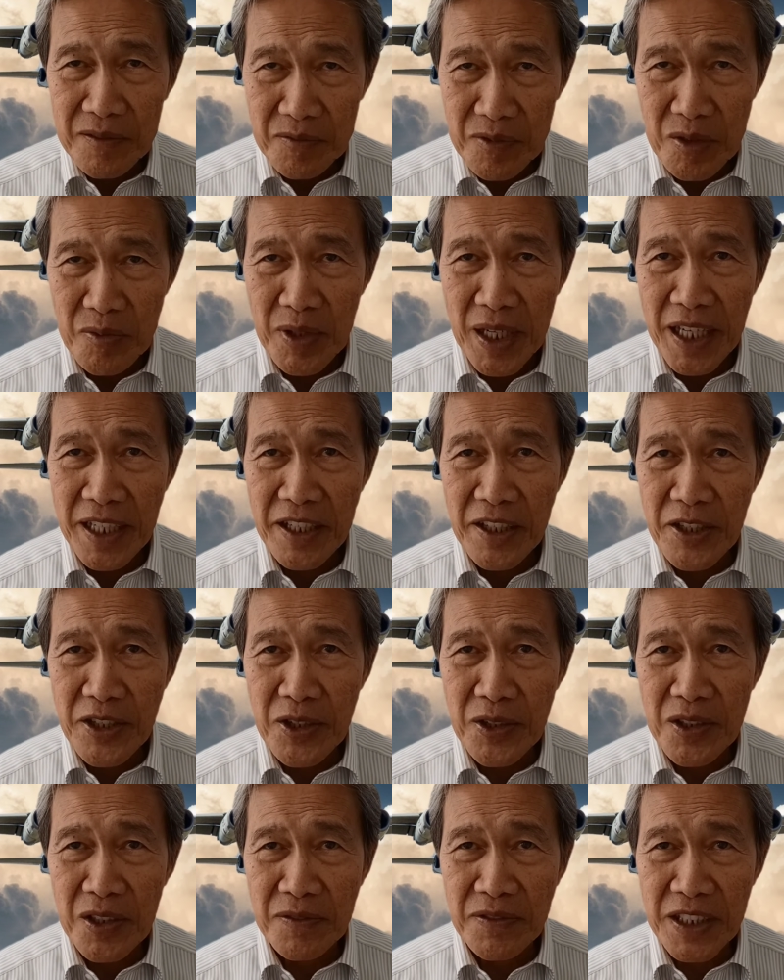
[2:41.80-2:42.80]
We were at the
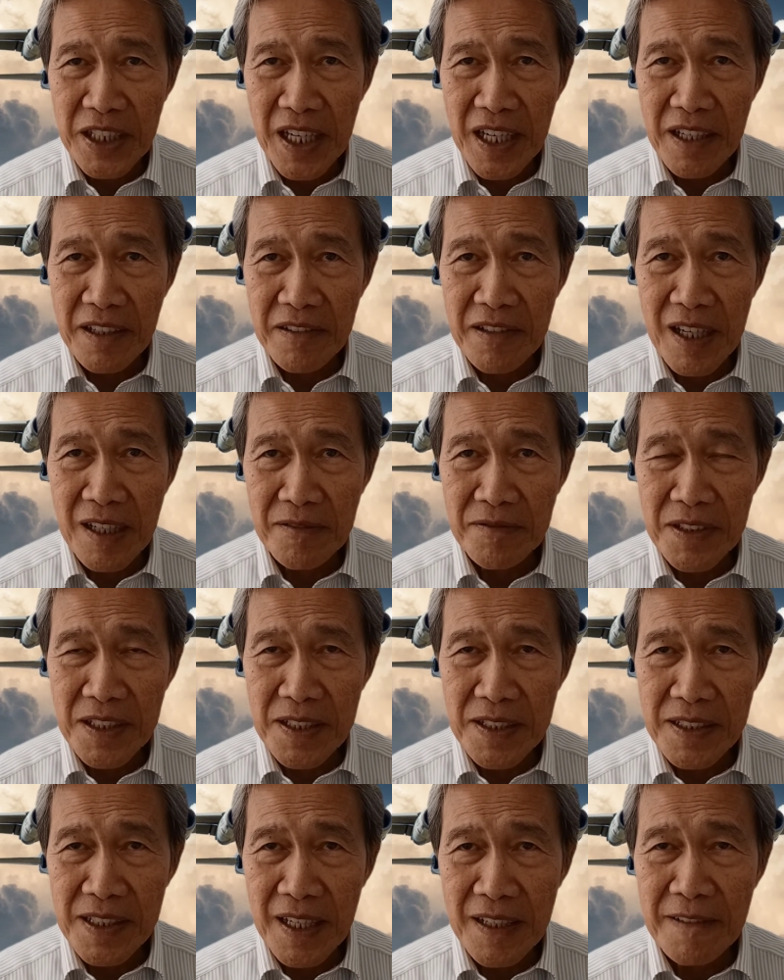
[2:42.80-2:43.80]
door of the aircraft
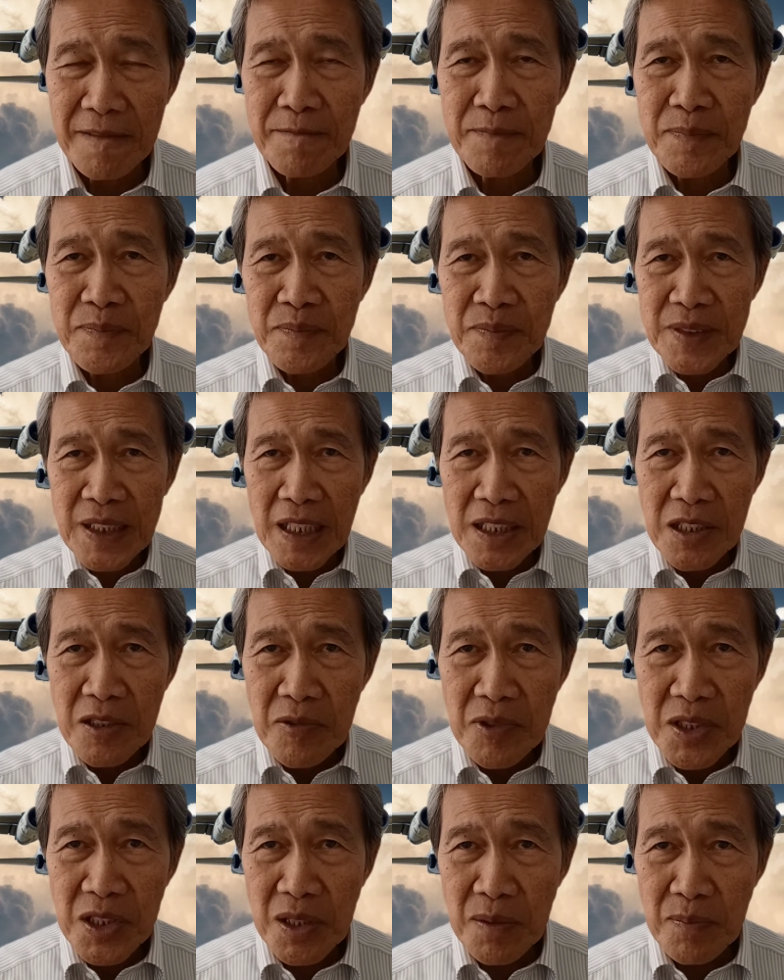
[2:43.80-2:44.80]
inside. And she
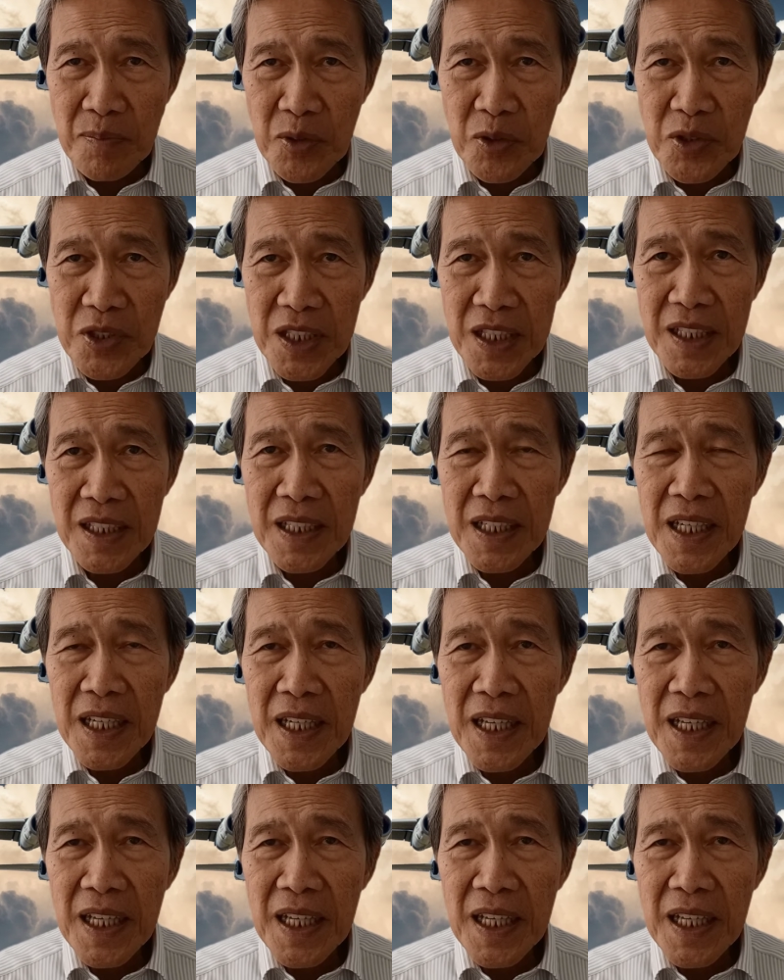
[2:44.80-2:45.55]
was approaching.